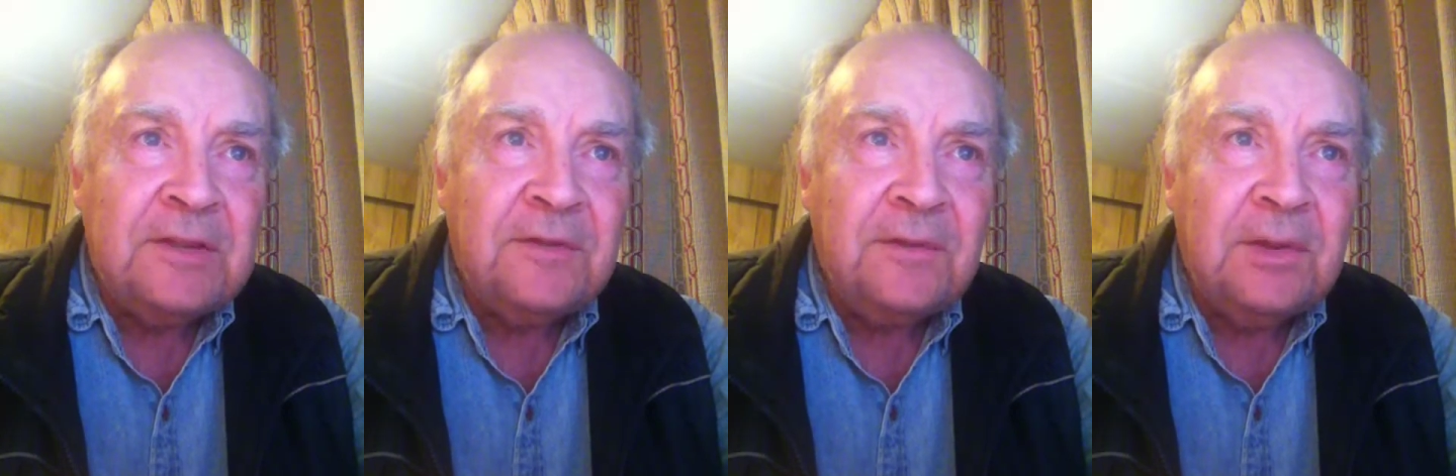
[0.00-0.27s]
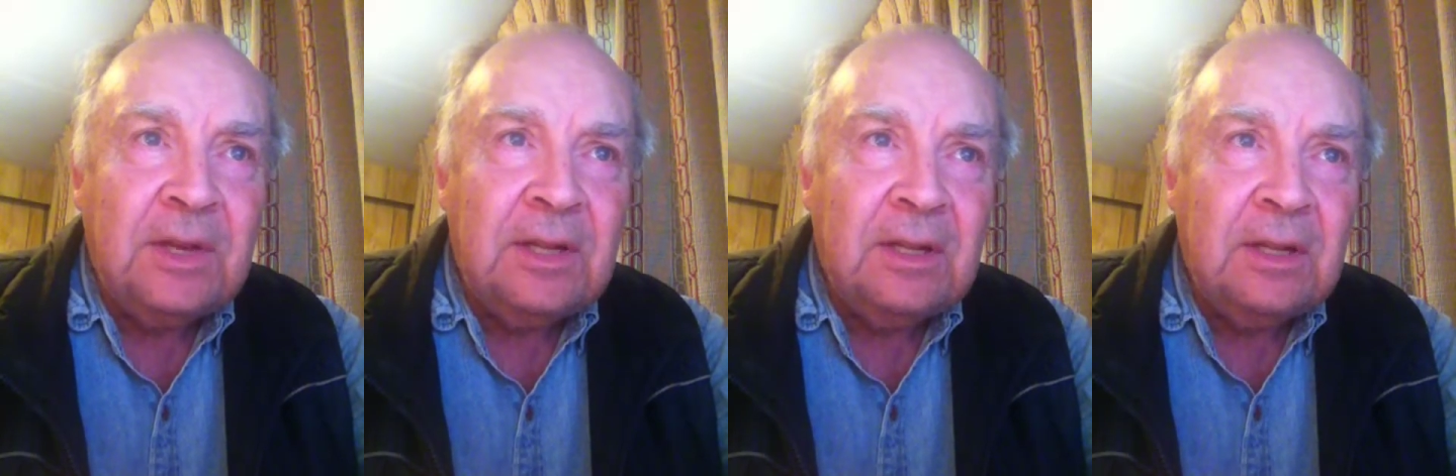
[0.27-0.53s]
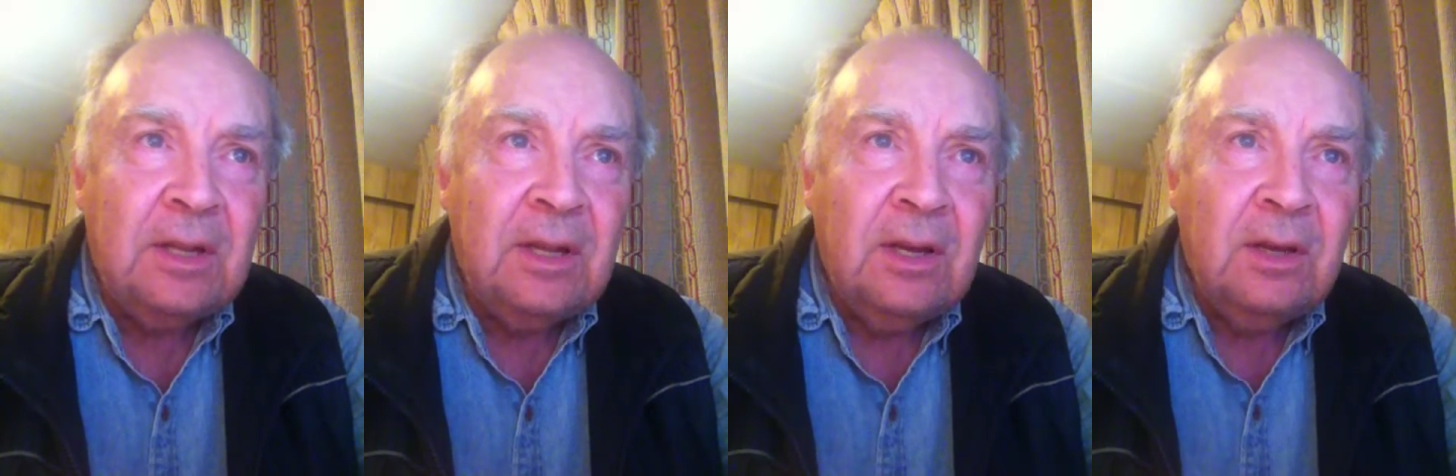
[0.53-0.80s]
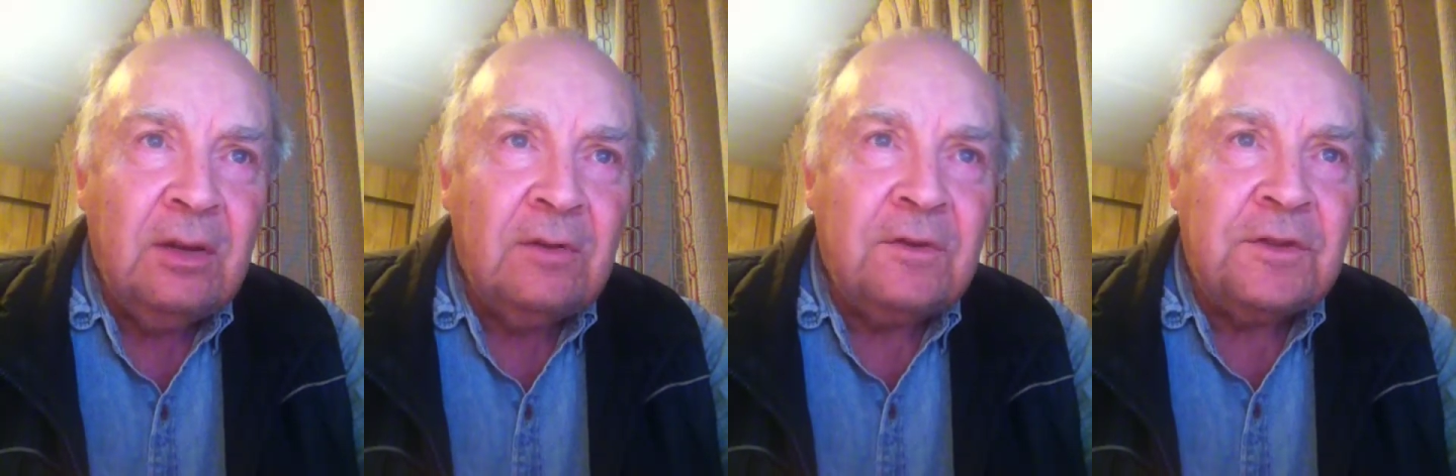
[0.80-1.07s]
feet,
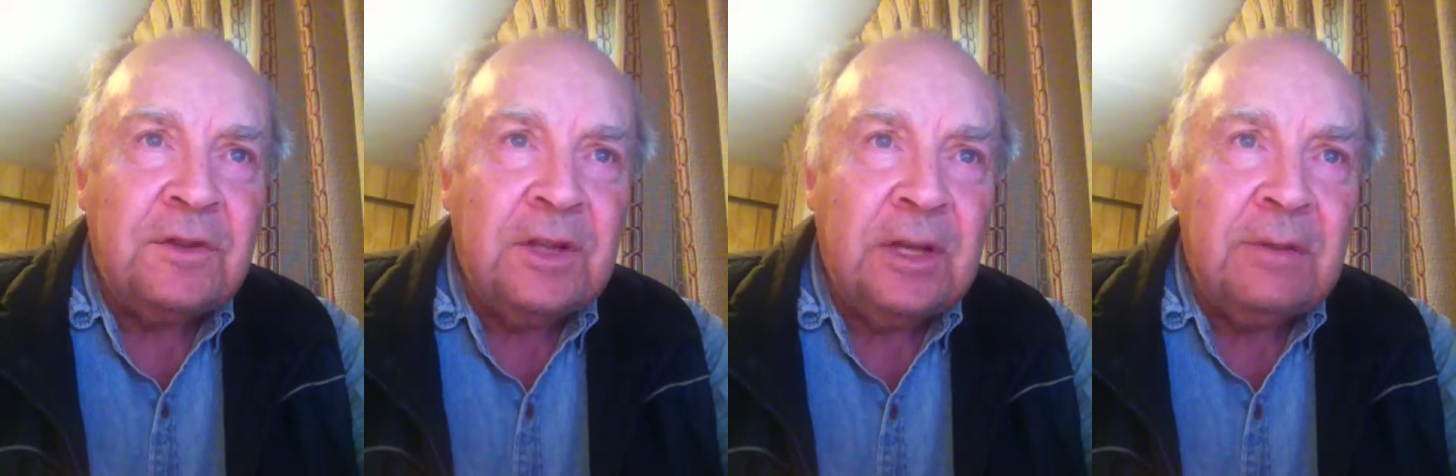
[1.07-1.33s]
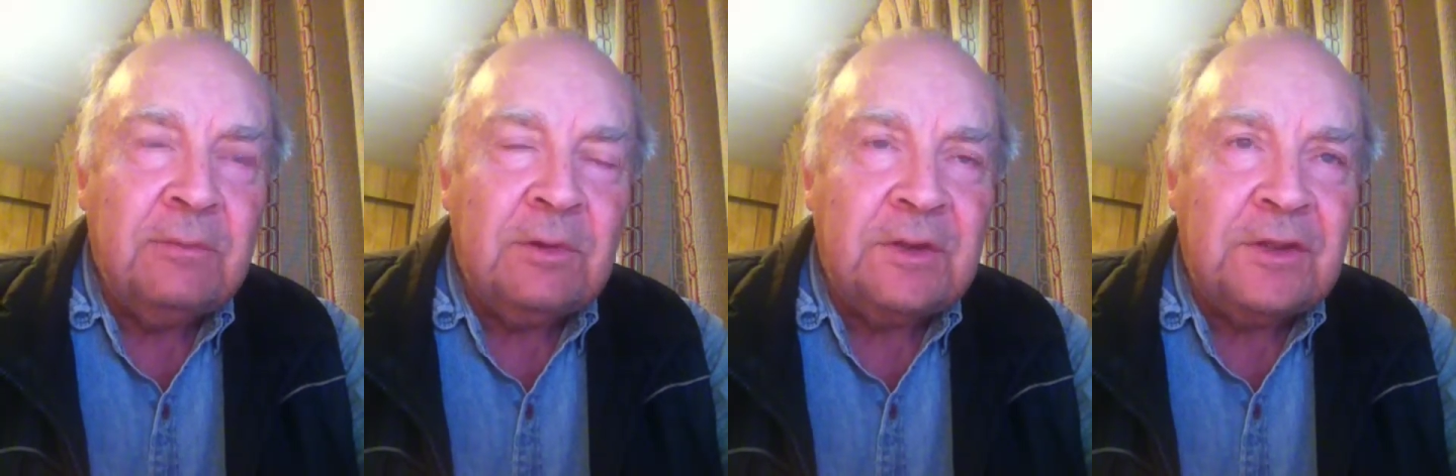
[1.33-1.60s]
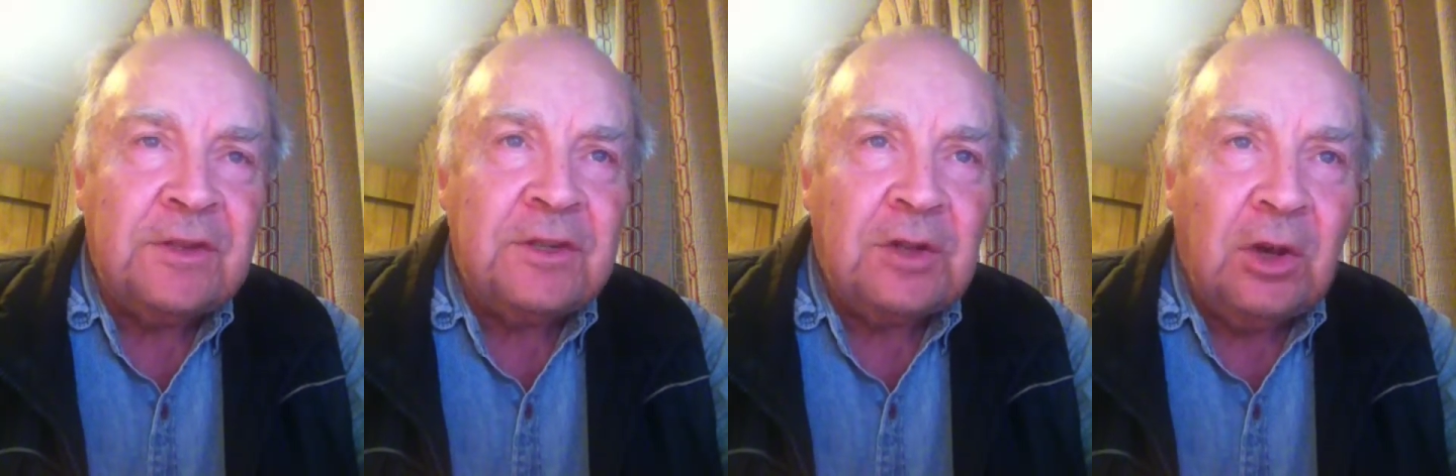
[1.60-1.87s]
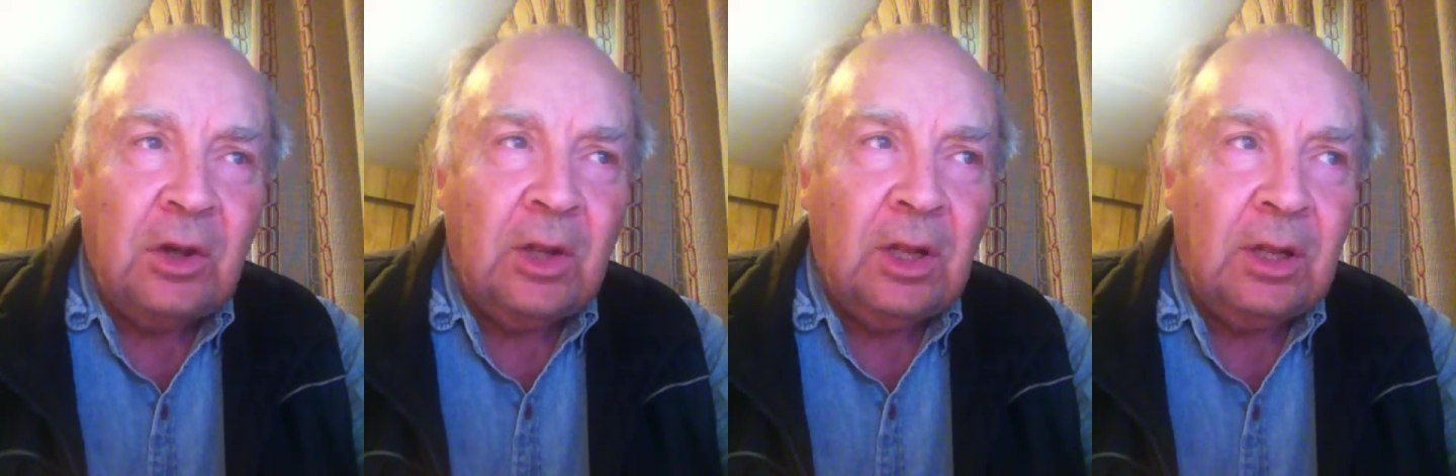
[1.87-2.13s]
whose name was
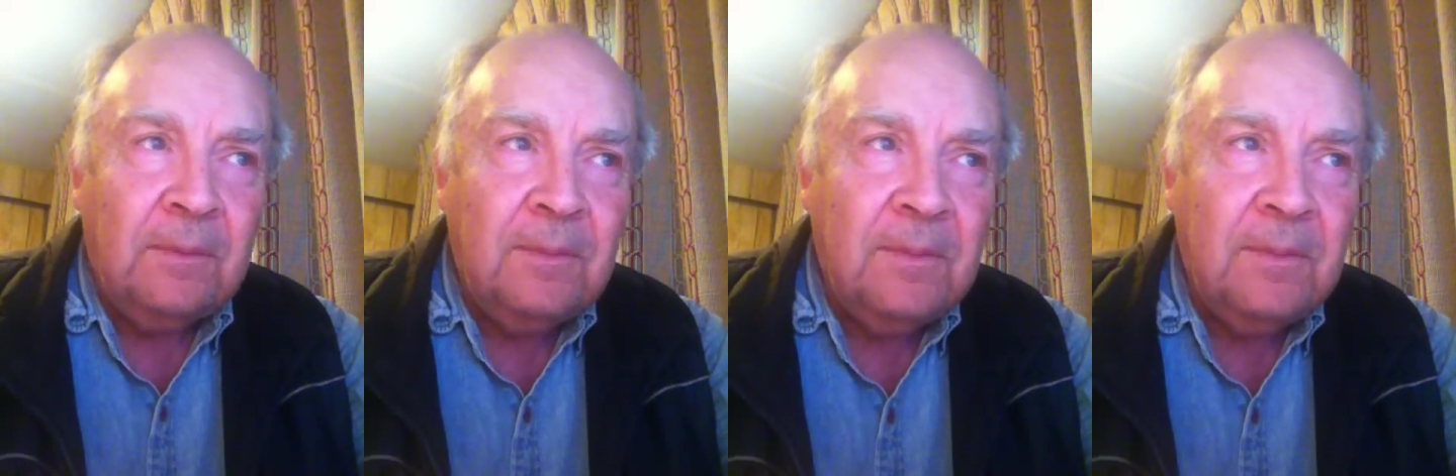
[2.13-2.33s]
Saul.